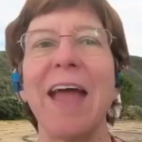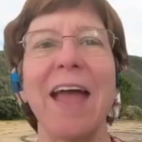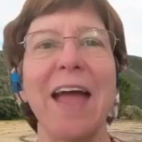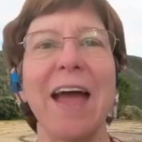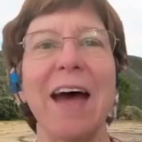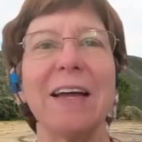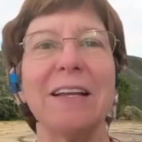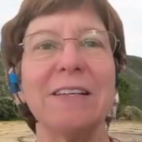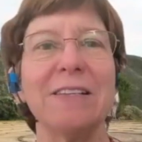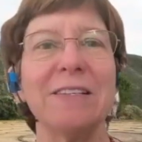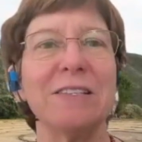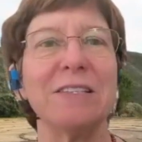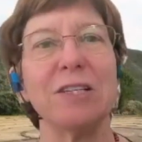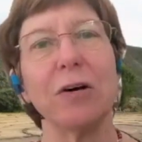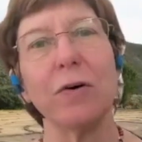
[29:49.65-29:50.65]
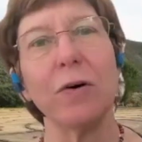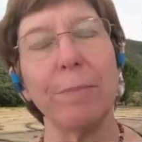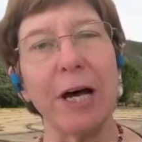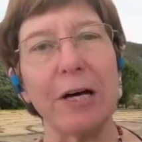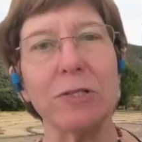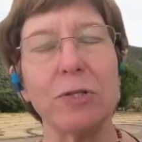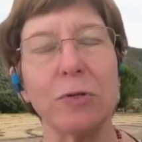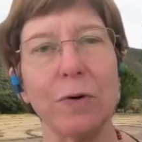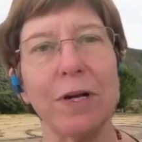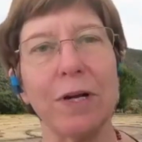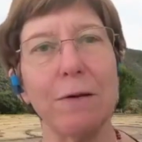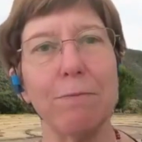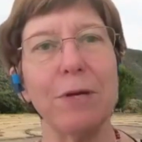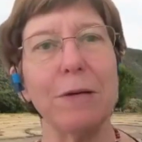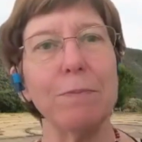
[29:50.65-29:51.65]
And so about
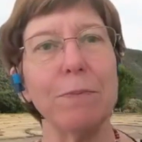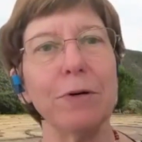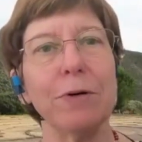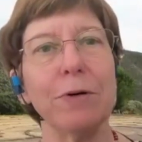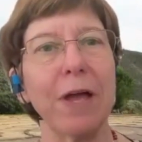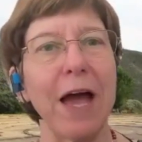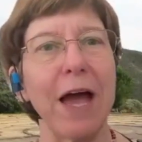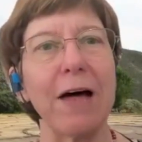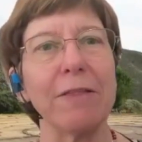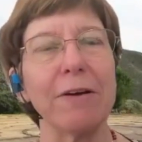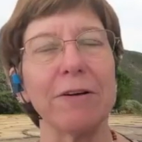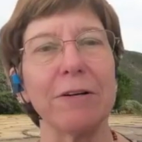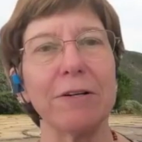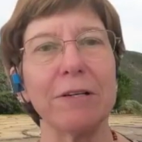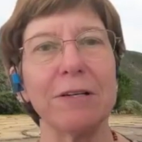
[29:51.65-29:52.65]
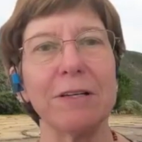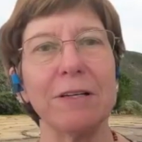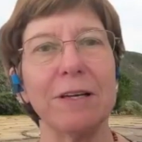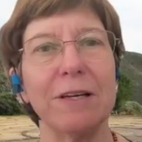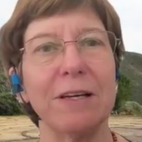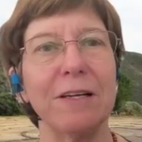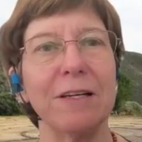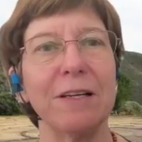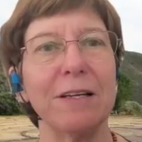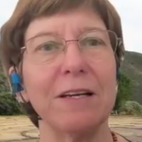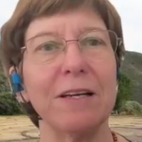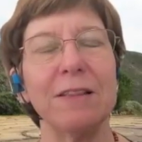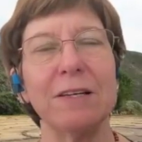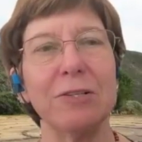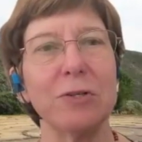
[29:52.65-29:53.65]
20 people gathered in
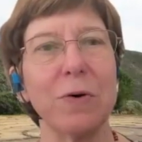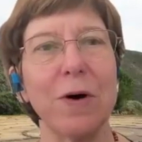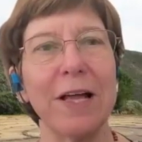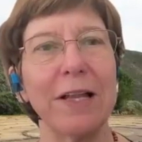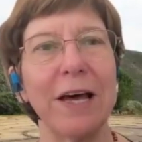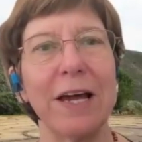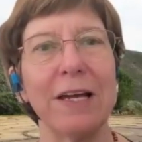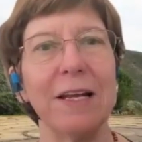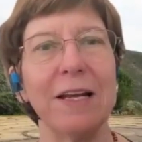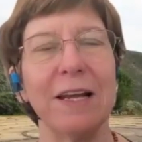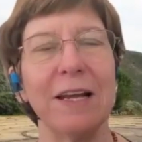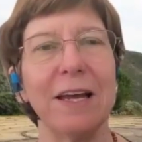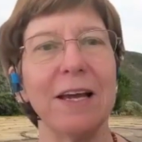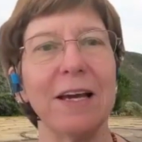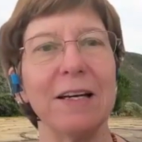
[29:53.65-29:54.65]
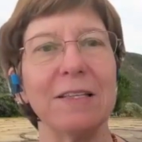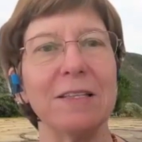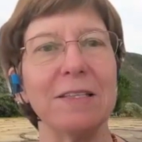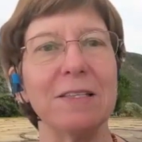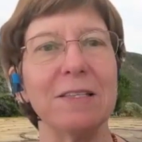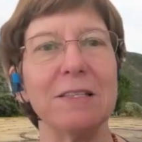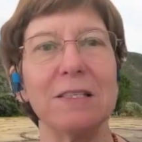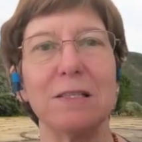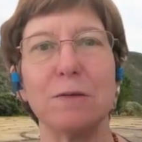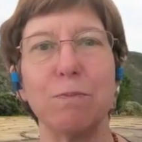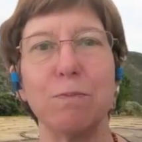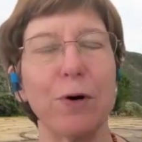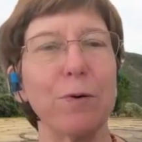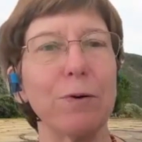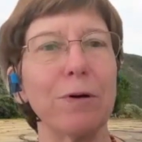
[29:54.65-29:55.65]
the twilight and
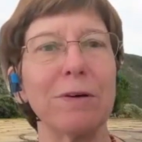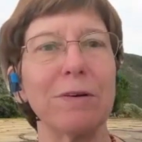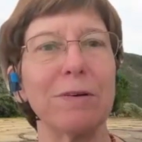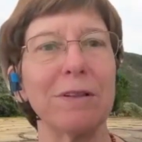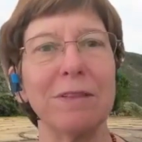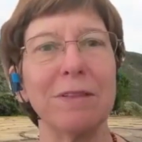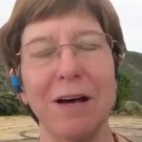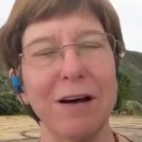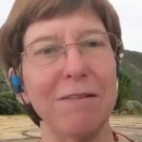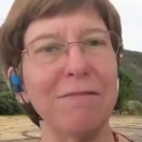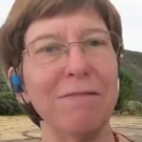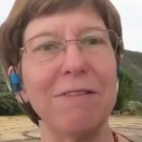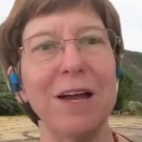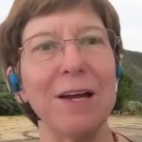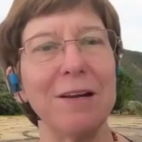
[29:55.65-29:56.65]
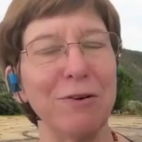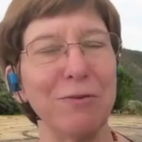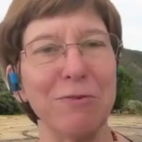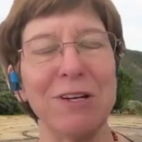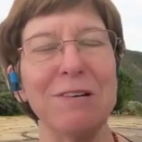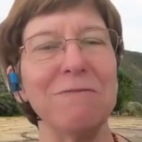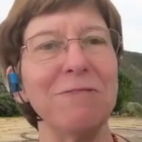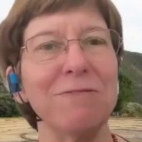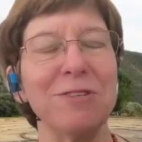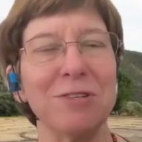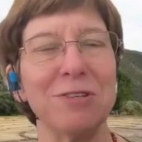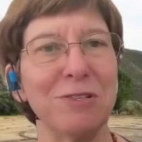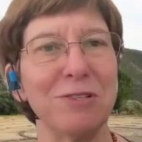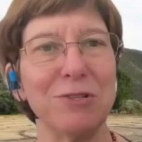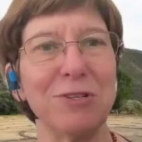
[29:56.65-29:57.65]
spoke love and grief
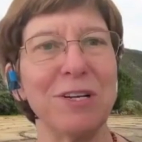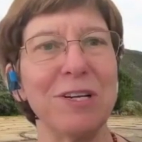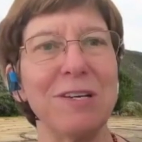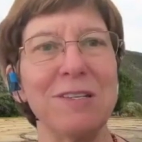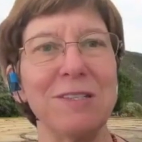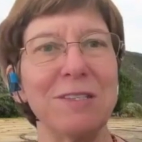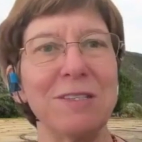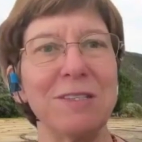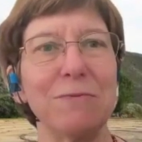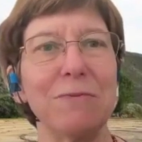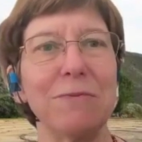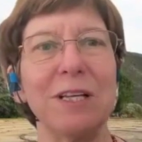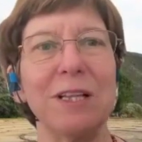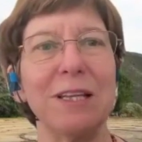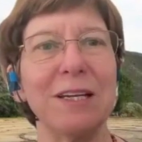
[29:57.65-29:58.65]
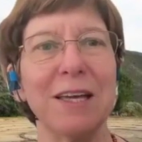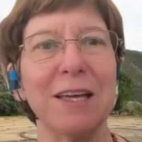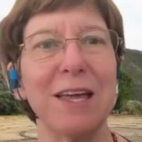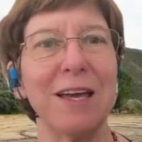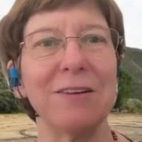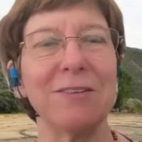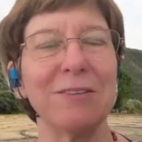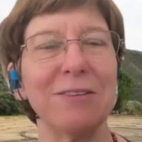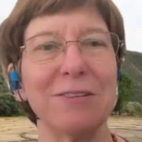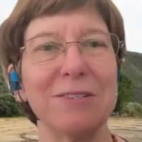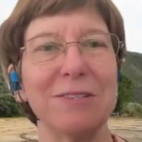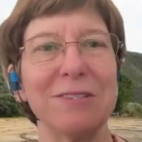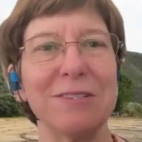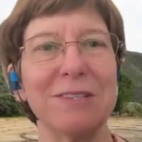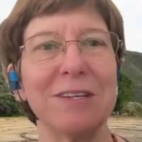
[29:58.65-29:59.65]
to the trees. We lit
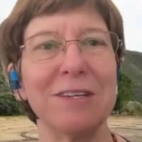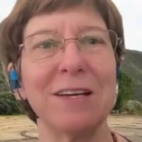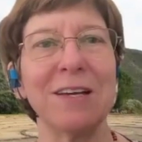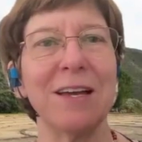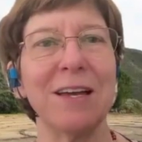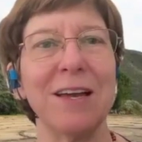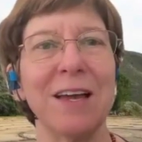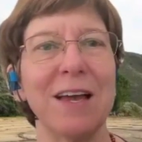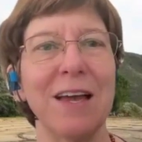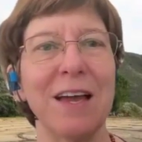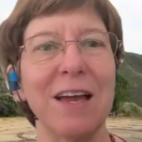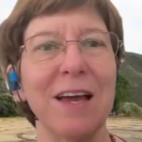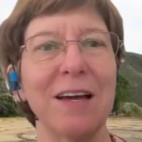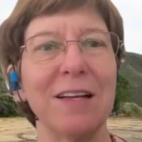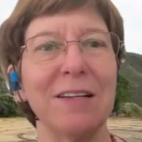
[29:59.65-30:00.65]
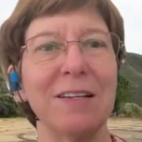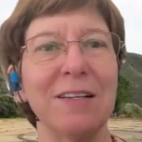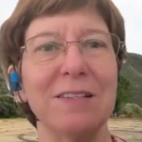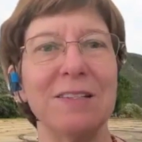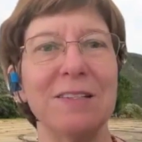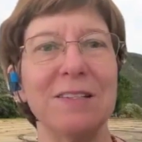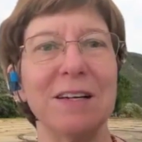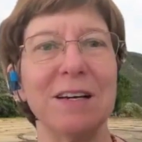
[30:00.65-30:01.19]
candles, and